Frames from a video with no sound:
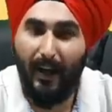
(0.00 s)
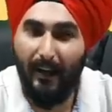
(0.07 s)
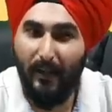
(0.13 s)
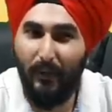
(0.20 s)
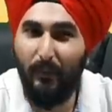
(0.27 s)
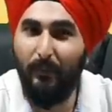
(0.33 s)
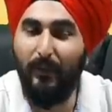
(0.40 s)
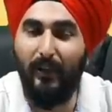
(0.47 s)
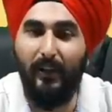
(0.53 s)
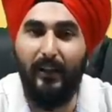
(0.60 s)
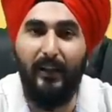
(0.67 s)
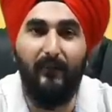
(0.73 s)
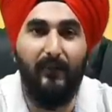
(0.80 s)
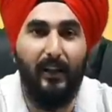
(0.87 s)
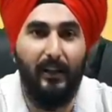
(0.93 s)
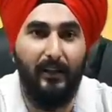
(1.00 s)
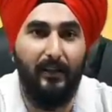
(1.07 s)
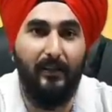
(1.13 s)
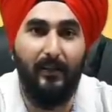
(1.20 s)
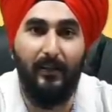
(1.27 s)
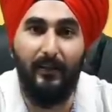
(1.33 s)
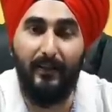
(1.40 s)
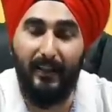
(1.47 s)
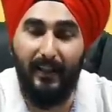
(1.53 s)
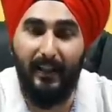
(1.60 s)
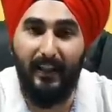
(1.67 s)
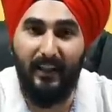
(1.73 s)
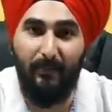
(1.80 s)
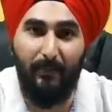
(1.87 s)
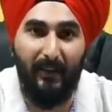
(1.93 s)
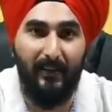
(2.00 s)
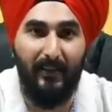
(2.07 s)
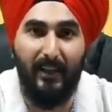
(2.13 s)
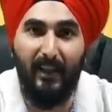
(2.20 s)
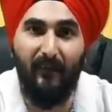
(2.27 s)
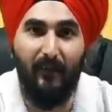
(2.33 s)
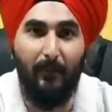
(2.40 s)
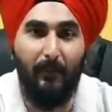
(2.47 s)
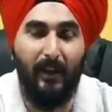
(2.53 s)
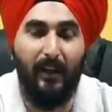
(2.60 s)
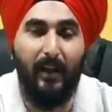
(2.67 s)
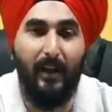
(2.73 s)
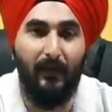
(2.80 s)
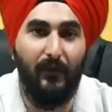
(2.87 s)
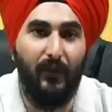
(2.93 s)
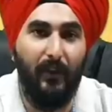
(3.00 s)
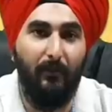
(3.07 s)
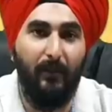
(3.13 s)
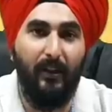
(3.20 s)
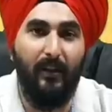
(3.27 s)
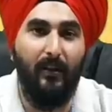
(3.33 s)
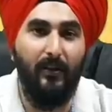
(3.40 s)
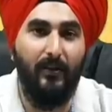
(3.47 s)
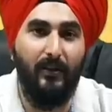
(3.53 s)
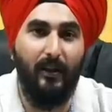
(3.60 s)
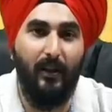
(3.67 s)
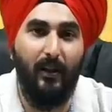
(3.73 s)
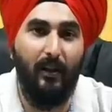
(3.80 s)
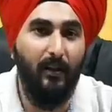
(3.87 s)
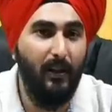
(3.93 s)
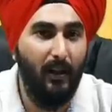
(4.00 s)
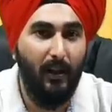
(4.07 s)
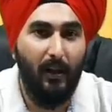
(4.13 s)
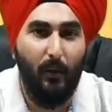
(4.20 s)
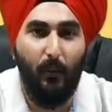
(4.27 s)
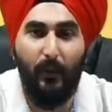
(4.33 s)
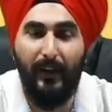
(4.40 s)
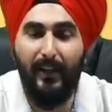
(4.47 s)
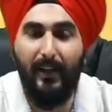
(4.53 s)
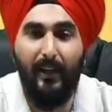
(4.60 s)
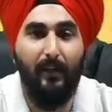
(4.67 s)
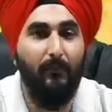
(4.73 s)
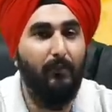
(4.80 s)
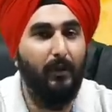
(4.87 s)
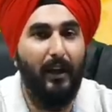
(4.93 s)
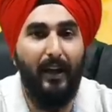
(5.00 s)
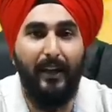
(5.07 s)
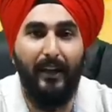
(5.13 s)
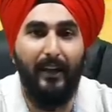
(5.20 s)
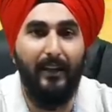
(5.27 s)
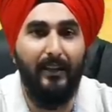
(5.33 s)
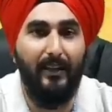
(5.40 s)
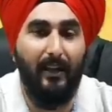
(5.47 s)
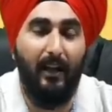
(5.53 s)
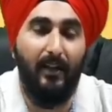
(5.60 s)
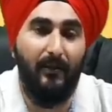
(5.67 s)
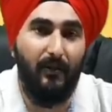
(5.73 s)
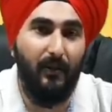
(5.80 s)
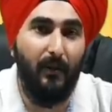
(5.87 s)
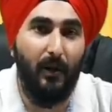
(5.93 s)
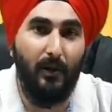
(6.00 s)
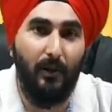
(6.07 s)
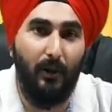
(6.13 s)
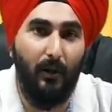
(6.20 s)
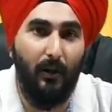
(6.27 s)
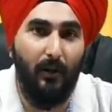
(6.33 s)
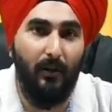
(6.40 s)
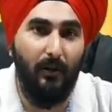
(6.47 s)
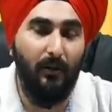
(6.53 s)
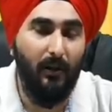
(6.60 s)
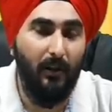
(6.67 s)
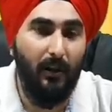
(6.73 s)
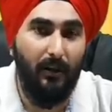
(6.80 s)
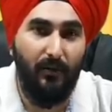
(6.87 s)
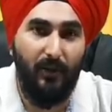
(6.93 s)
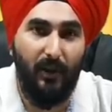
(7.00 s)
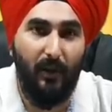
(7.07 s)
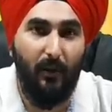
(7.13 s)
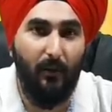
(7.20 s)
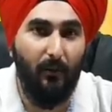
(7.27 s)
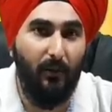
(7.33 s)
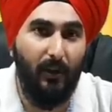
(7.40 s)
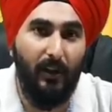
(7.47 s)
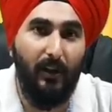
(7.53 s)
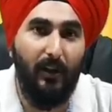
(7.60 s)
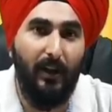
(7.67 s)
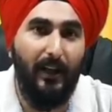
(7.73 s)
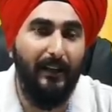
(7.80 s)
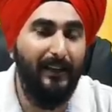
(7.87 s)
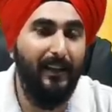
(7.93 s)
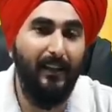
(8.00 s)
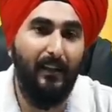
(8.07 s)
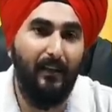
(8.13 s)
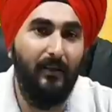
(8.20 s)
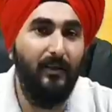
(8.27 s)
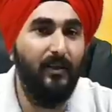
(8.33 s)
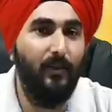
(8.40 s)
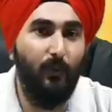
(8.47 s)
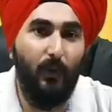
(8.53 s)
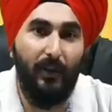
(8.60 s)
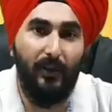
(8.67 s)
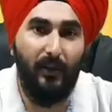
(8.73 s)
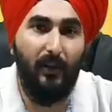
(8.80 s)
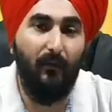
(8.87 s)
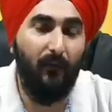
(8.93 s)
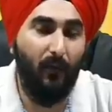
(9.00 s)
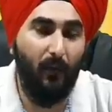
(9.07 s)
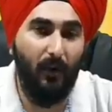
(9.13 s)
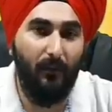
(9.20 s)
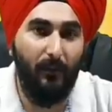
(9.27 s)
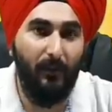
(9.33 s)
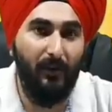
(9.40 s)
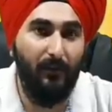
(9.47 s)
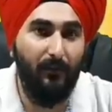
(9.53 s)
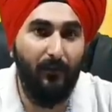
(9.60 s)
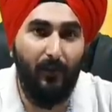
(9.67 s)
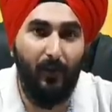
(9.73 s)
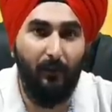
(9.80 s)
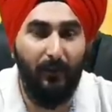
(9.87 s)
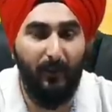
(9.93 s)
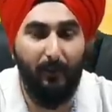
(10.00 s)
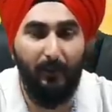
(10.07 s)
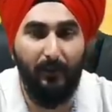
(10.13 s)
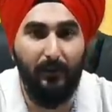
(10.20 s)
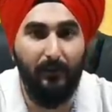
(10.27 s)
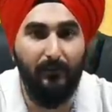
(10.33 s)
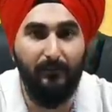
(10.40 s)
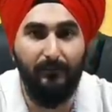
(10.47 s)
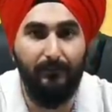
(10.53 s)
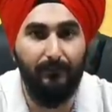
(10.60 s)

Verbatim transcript: I don't believe that it is expensive in my country, because we can buy it under $1. So I think it is quite affordable for people.